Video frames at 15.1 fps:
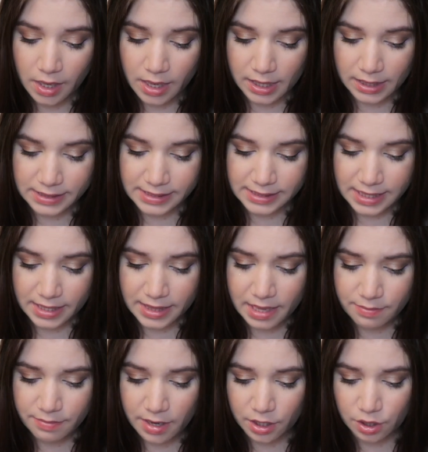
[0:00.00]
I said
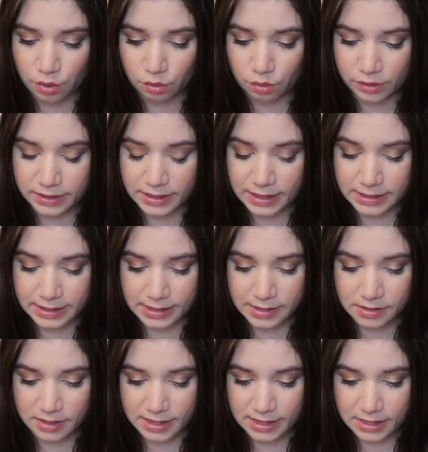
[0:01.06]
that my goal on this is
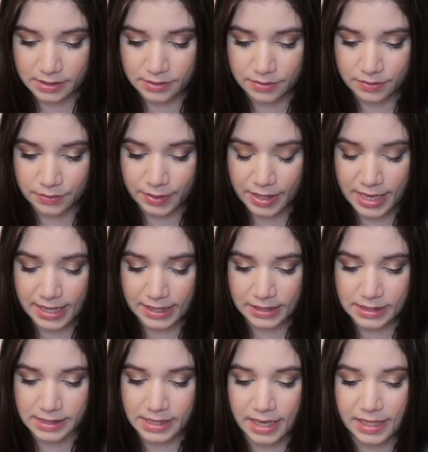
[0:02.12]
to hit
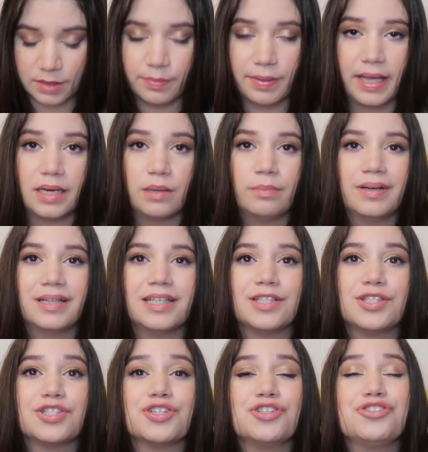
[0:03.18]
side pen, but
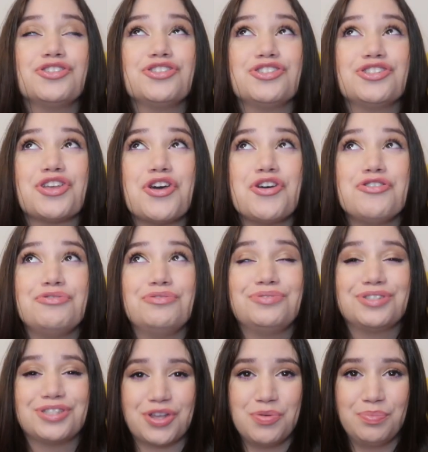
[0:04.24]
it's so
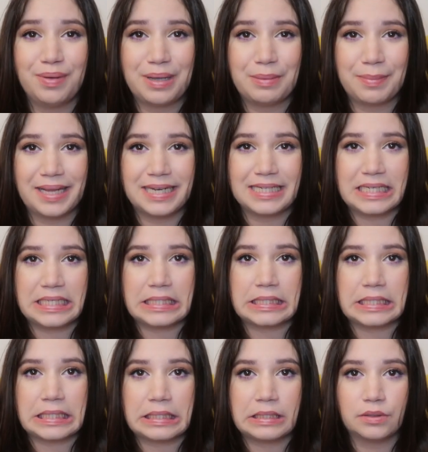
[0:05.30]
pigmented,
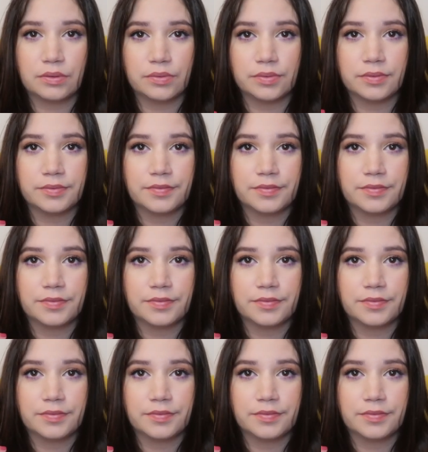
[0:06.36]
so